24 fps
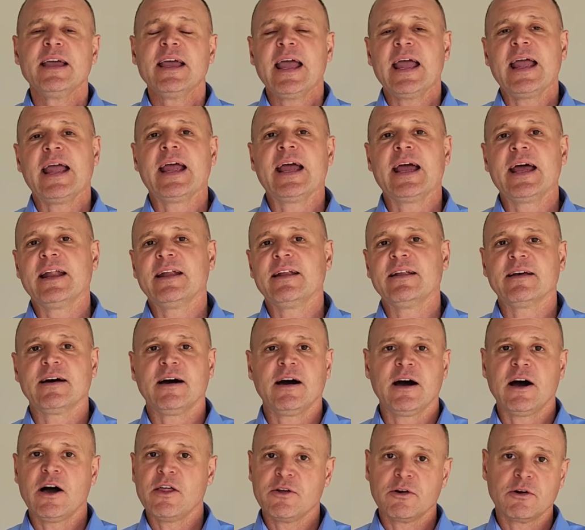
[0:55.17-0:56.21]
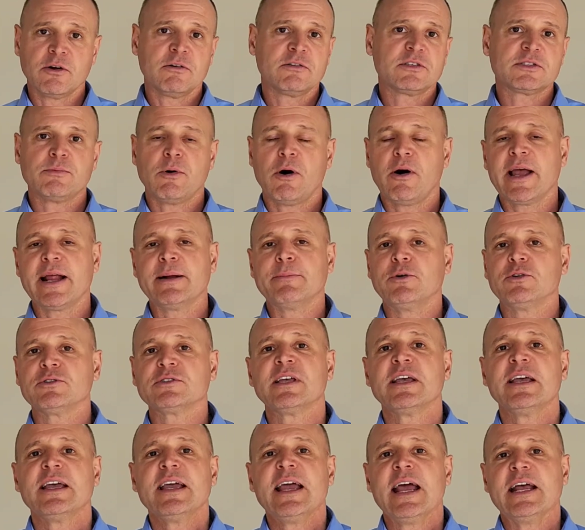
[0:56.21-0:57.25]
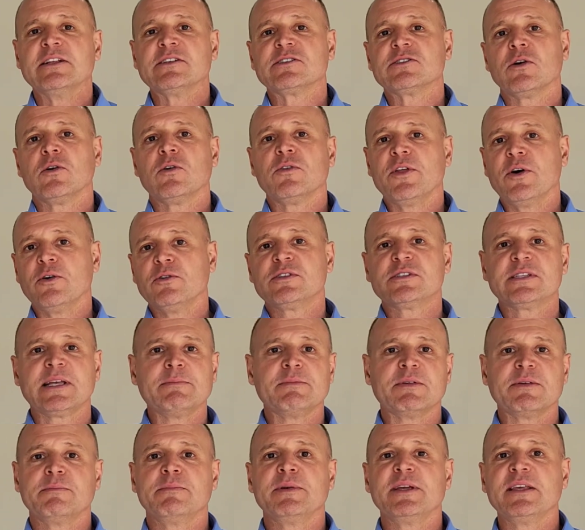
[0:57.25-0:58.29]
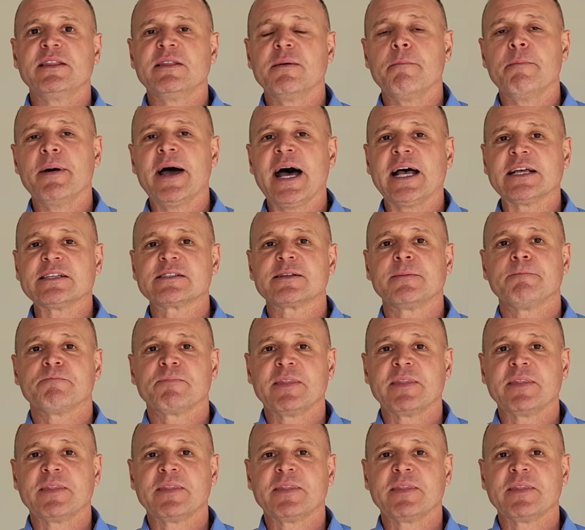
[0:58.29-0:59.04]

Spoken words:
and other small animals, and so those seem to be the best.